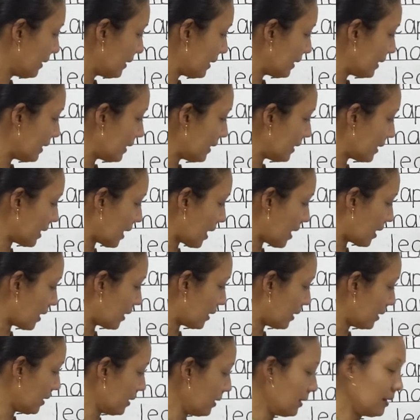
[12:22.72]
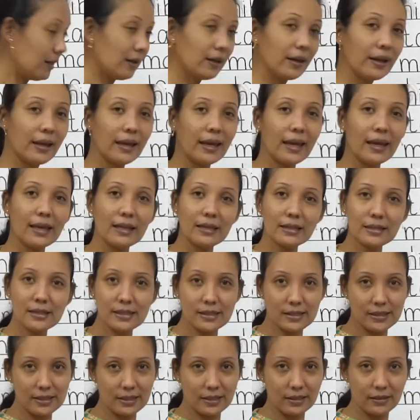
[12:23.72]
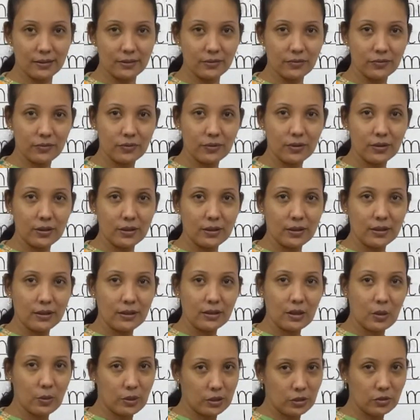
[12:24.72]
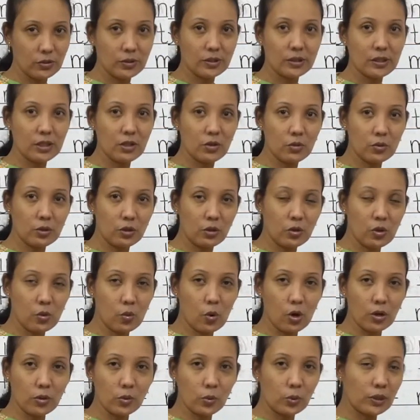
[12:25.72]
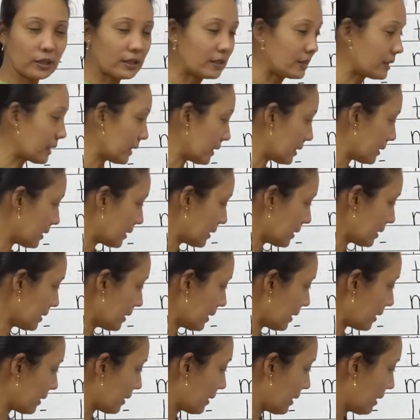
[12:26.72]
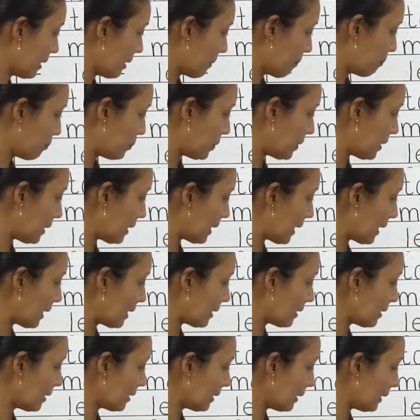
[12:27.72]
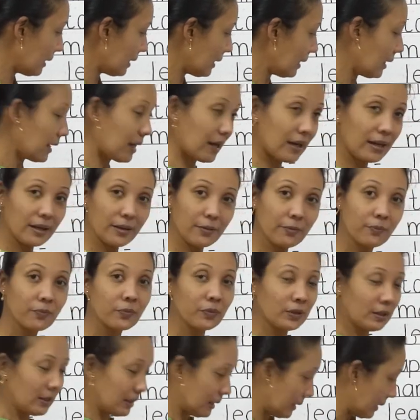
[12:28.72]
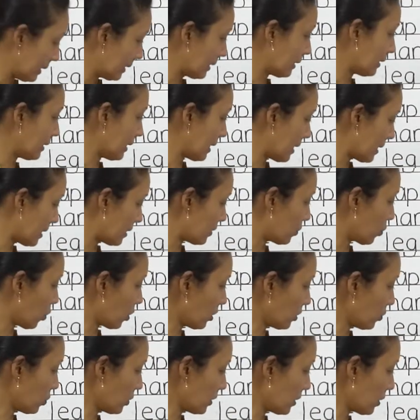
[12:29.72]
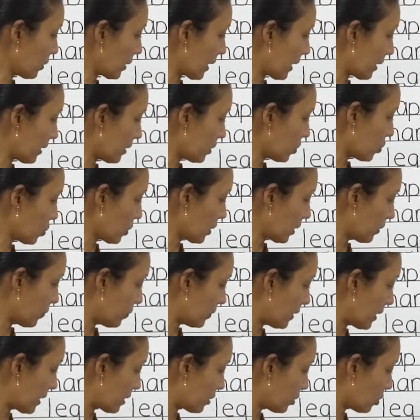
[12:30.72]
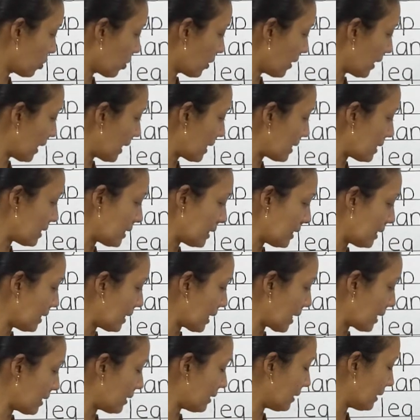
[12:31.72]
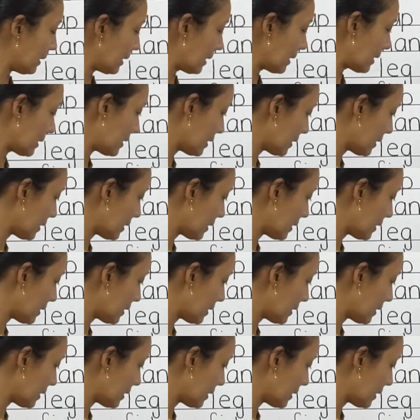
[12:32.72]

E I L C. Now, when you see, you will know what word is that, isn't it? P N E I. Yes, what was the correct word? There's no N E I. Yes,